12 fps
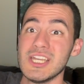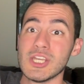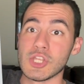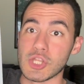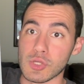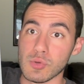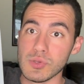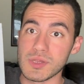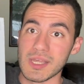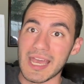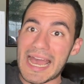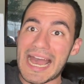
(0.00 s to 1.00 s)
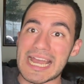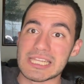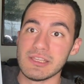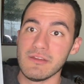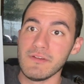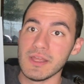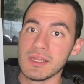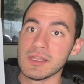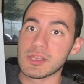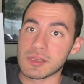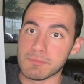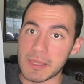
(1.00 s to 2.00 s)
use active
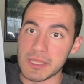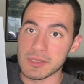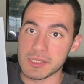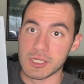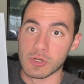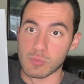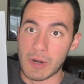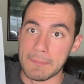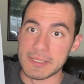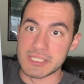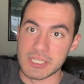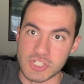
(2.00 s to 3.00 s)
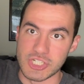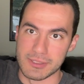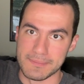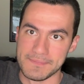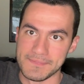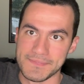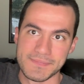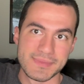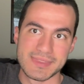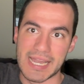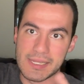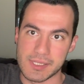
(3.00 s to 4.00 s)
spaced repetition.
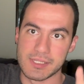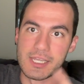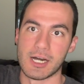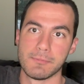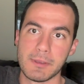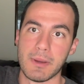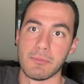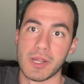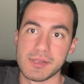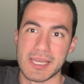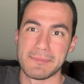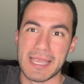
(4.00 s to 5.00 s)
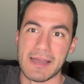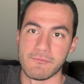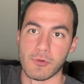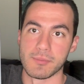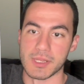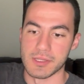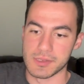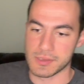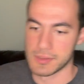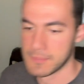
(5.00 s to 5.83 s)
That's going to help you memorize MCAT formulas.